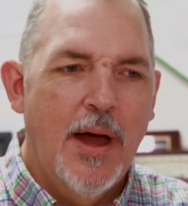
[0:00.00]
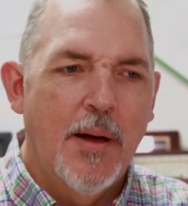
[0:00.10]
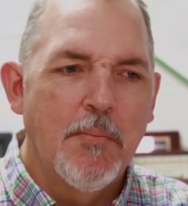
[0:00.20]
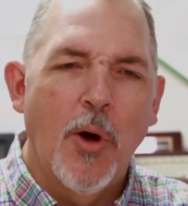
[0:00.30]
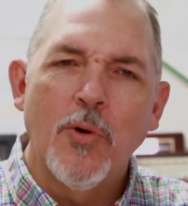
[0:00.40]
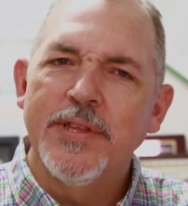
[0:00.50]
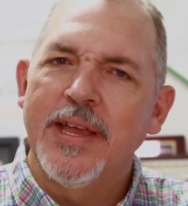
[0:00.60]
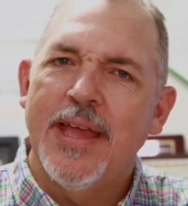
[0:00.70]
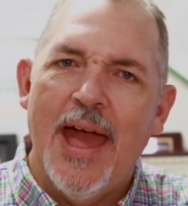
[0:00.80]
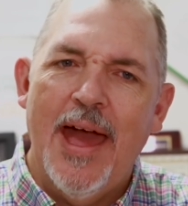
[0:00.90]
uh, mold
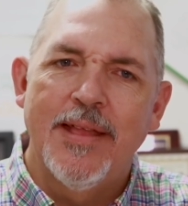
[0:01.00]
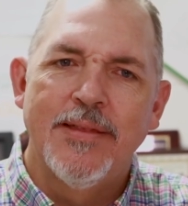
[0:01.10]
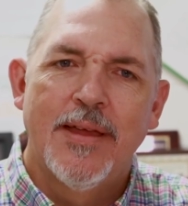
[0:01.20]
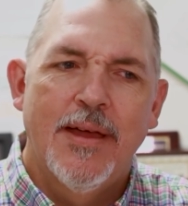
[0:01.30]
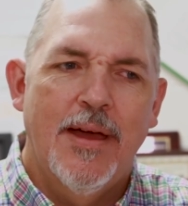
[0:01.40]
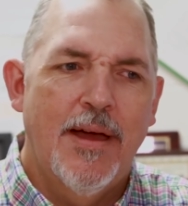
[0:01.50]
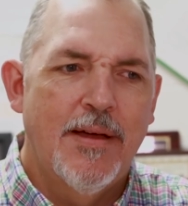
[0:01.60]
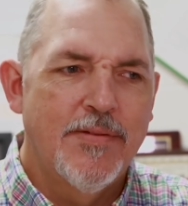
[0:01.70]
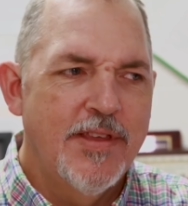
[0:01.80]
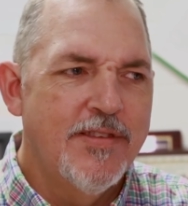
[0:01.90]
and guide
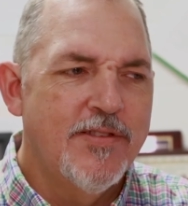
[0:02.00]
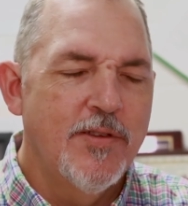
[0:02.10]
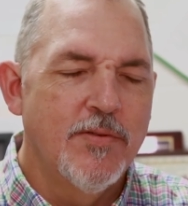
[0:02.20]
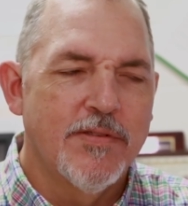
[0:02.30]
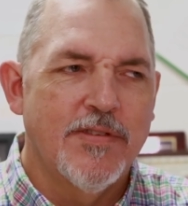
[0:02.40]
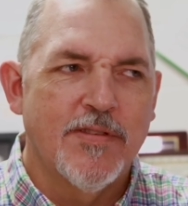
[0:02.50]
uh, these students.